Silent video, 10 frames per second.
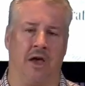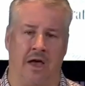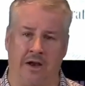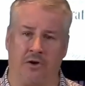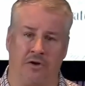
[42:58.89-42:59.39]

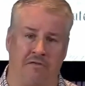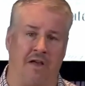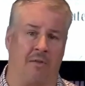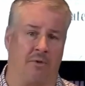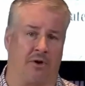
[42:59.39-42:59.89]
And it'll
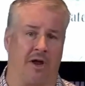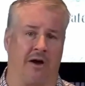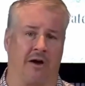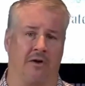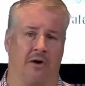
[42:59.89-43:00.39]
develop your
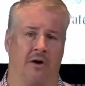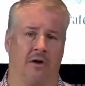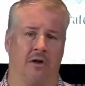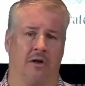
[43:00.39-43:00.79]
character.